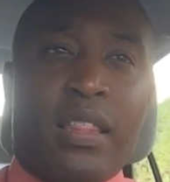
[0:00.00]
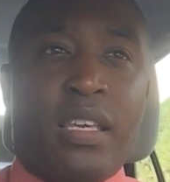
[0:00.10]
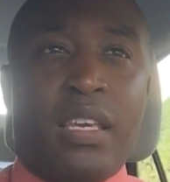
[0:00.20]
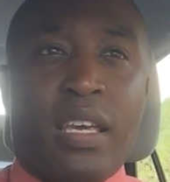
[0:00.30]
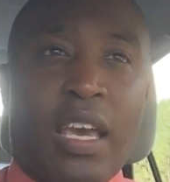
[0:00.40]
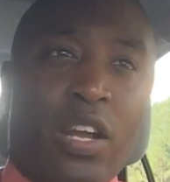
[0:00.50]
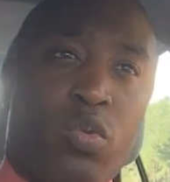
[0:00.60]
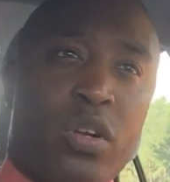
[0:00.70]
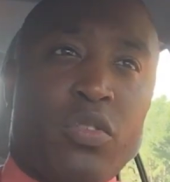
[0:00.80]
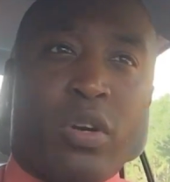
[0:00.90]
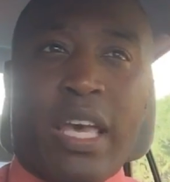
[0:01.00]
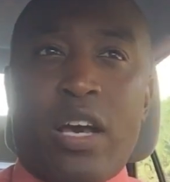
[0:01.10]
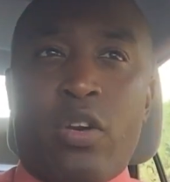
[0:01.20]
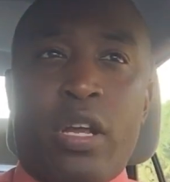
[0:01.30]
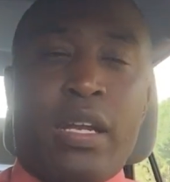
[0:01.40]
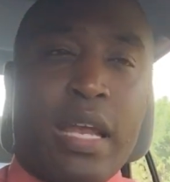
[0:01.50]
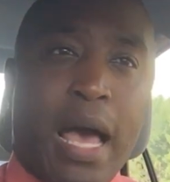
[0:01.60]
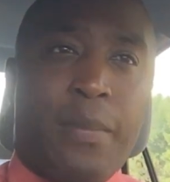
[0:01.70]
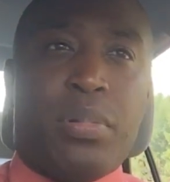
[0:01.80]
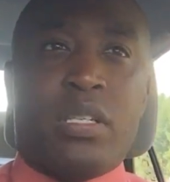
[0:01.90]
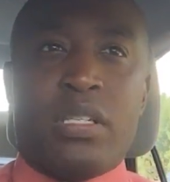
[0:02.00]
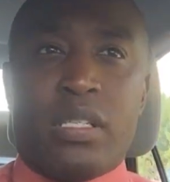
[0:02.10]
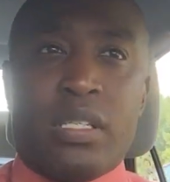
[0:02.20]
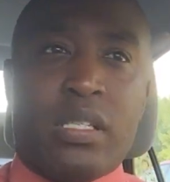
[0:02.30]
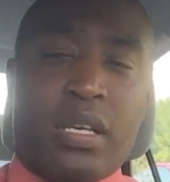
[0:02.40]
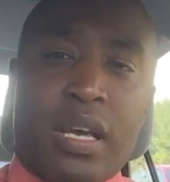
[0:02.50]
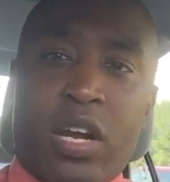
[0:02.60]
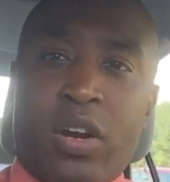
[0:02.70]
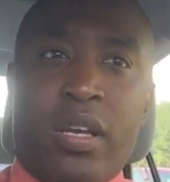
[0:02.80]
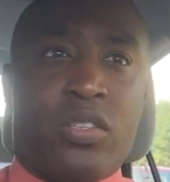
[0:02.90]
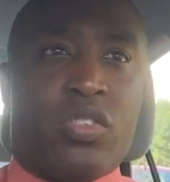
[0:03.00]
the Anne Arundel County, Annapolis area.